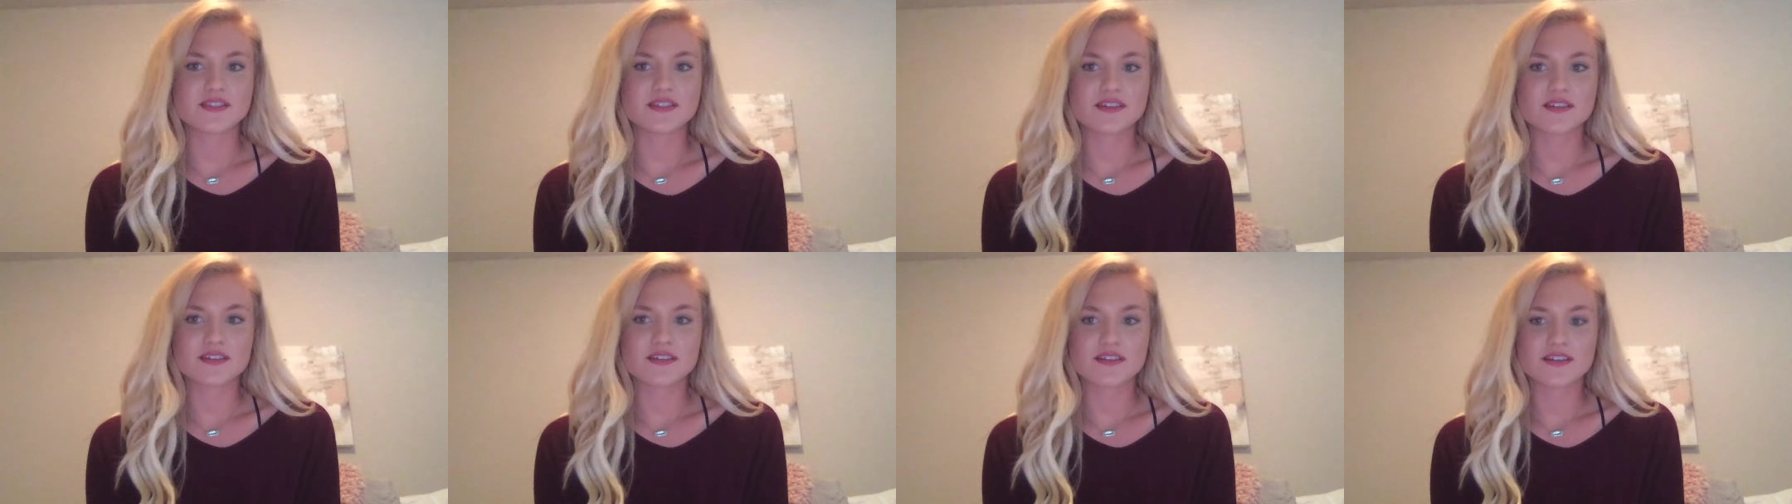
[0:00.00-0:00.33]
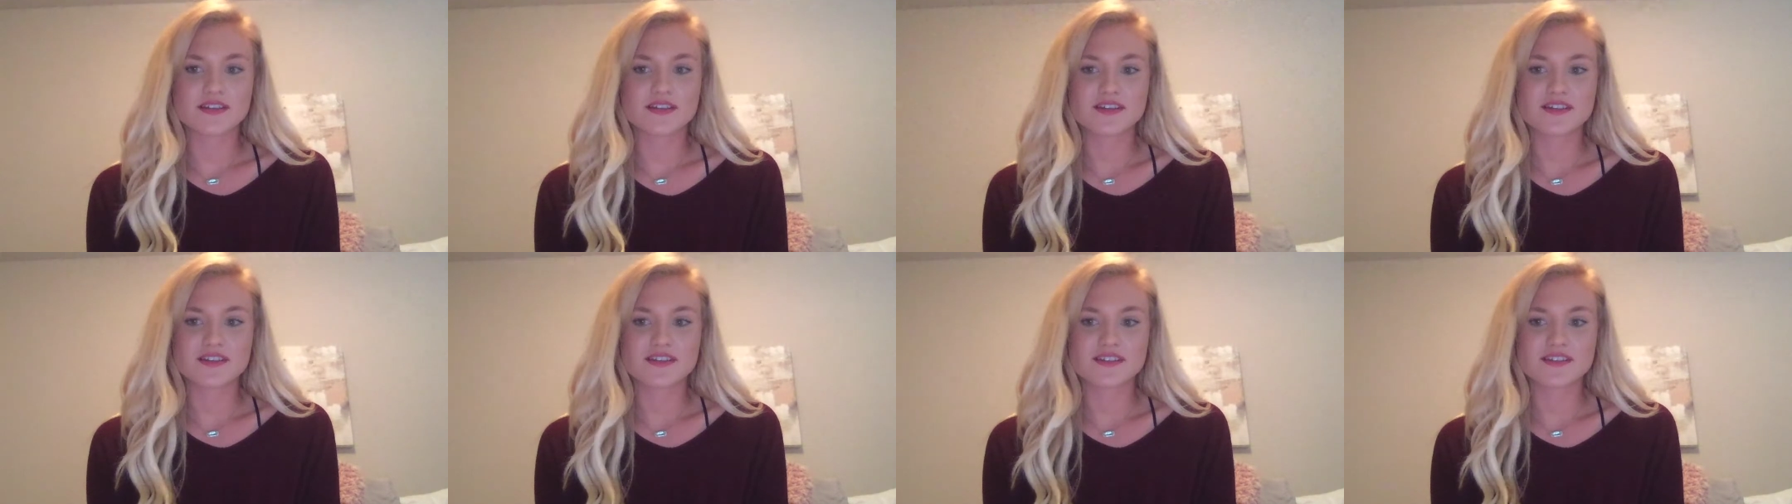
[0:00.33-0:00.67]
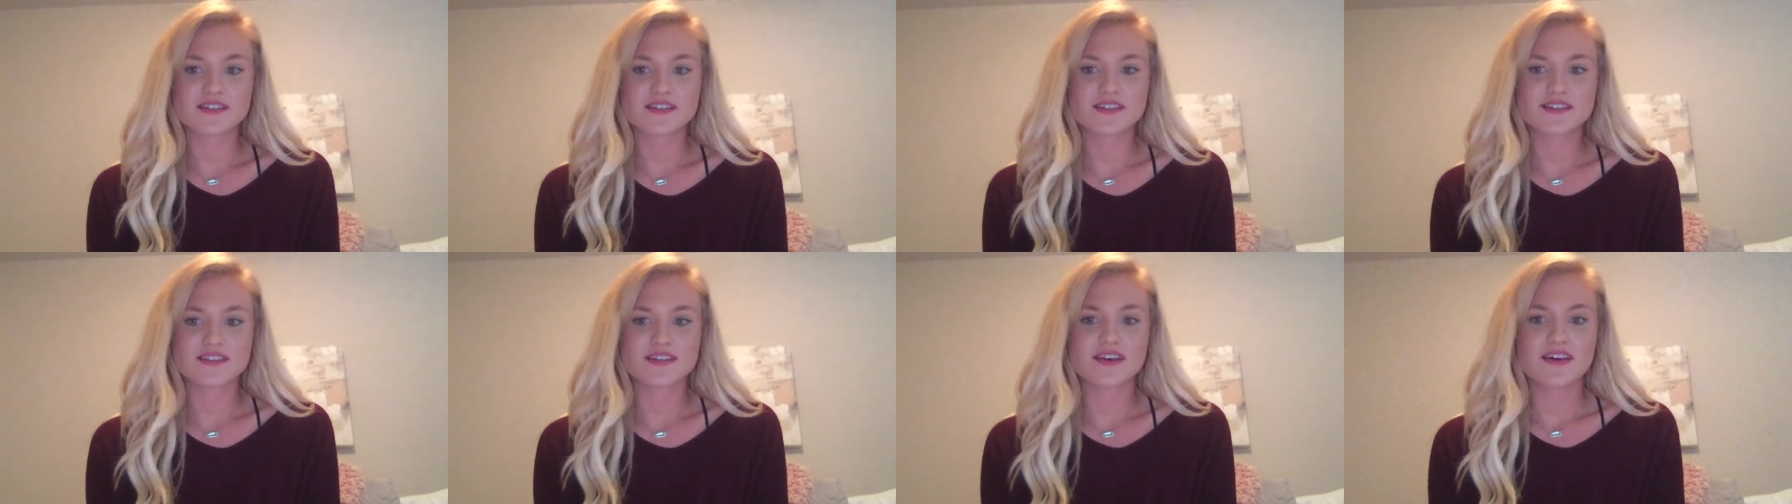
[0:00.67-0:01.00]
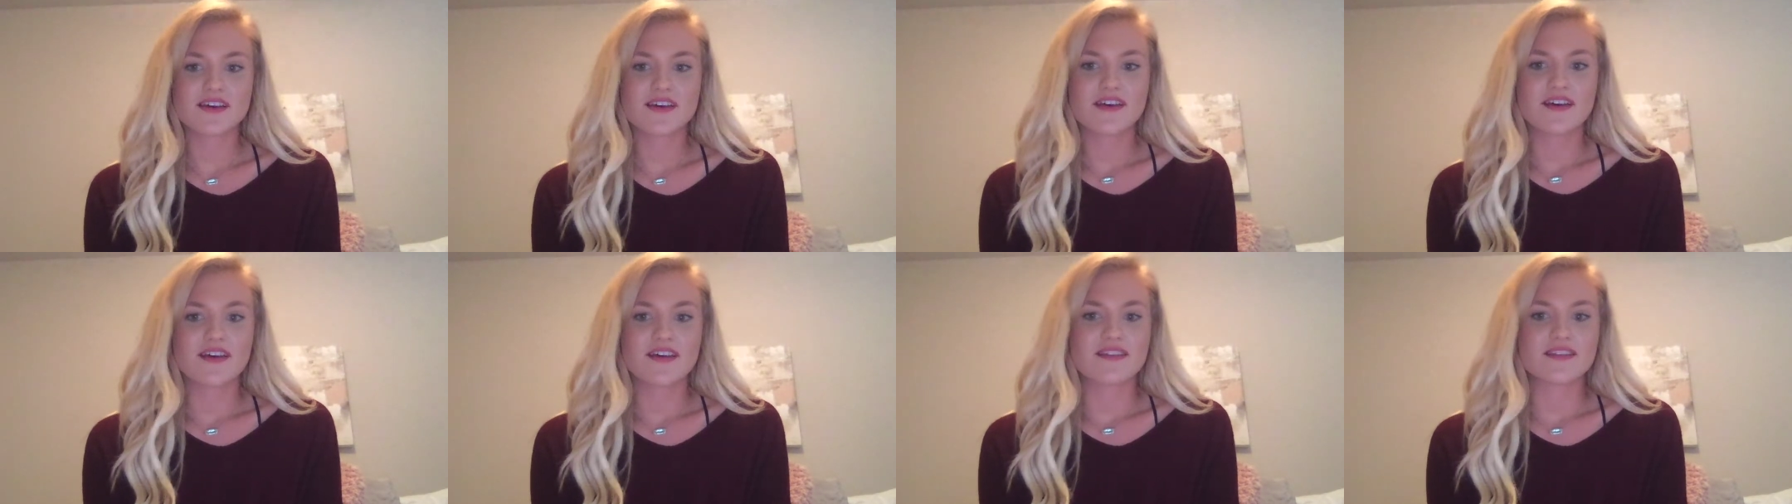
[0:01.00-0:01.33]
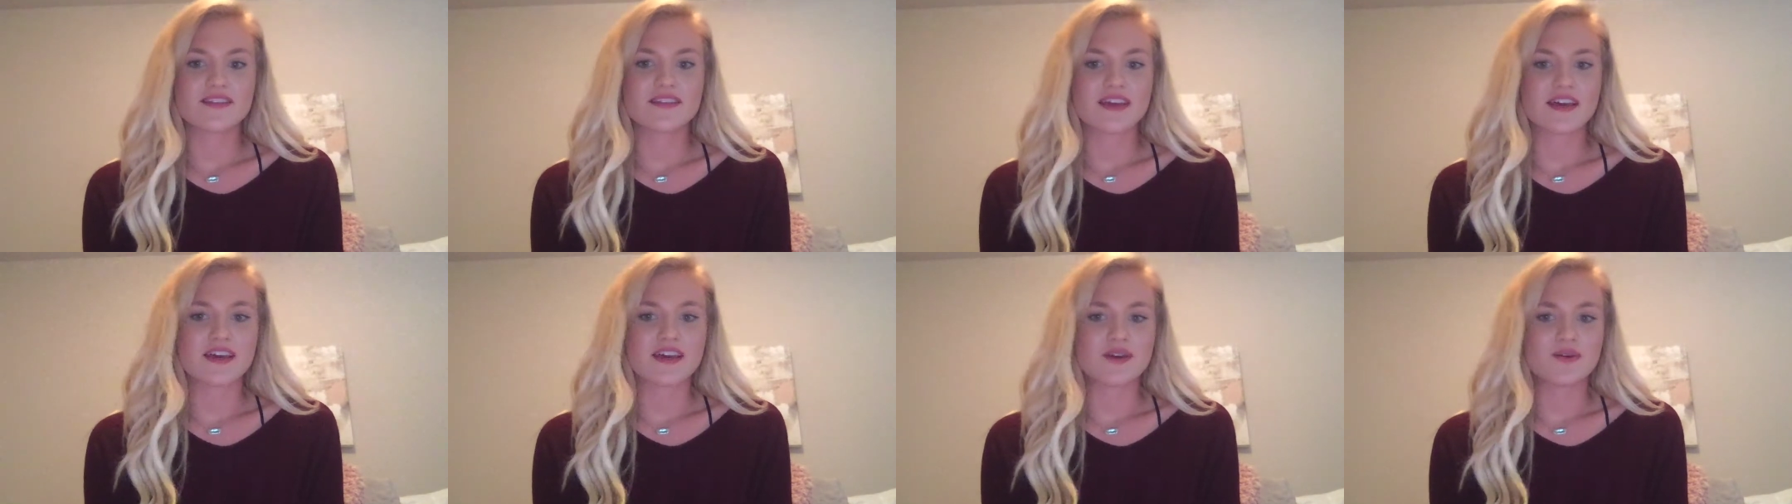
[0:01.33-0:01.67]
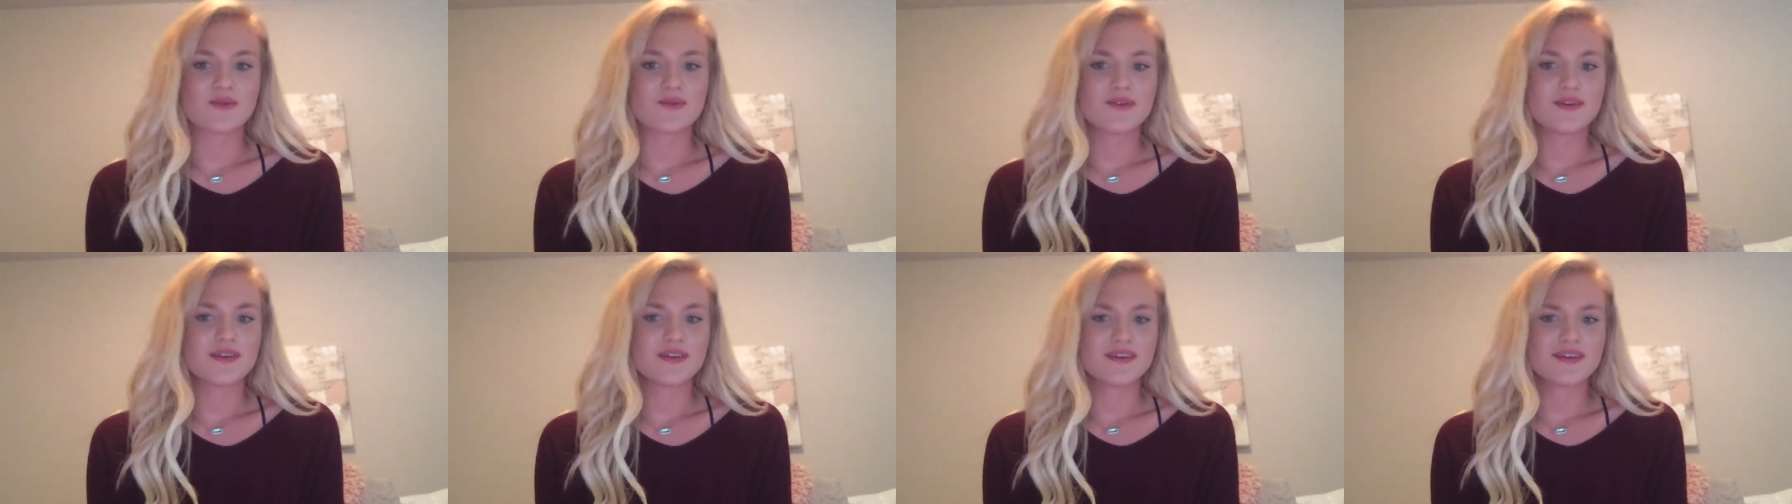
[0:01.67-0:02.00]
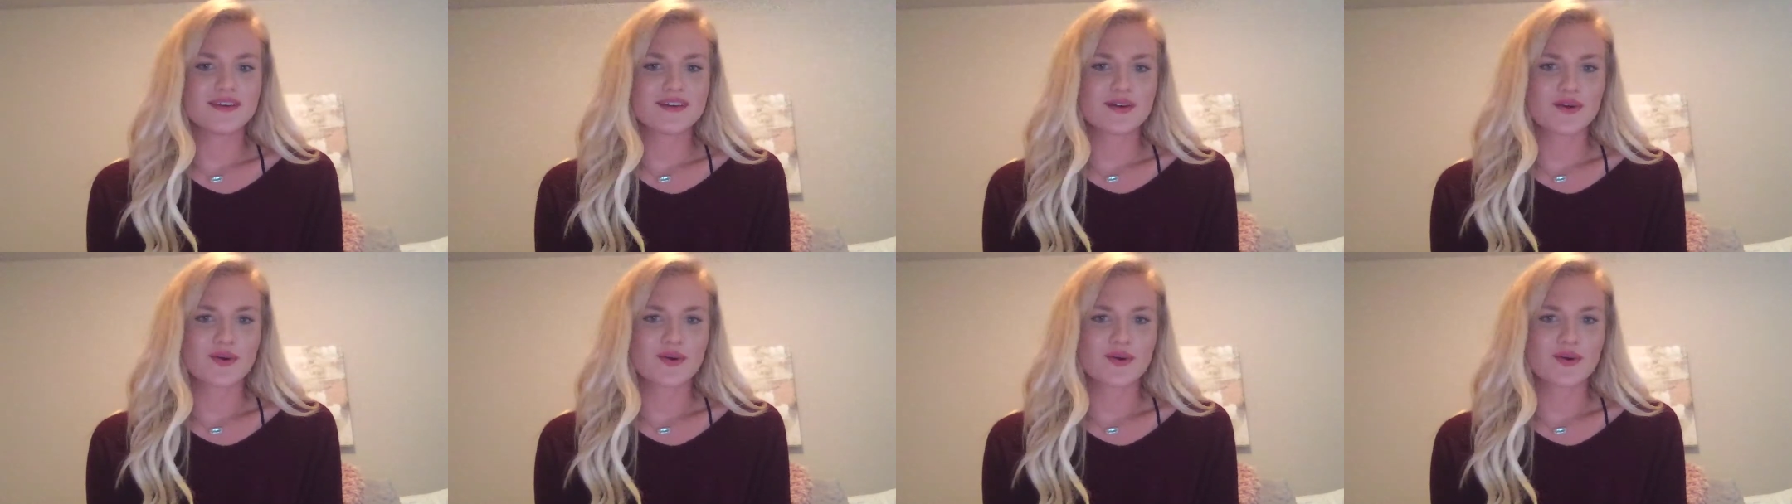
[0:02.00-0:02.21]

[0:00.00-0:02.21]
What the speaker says: the clickers. They went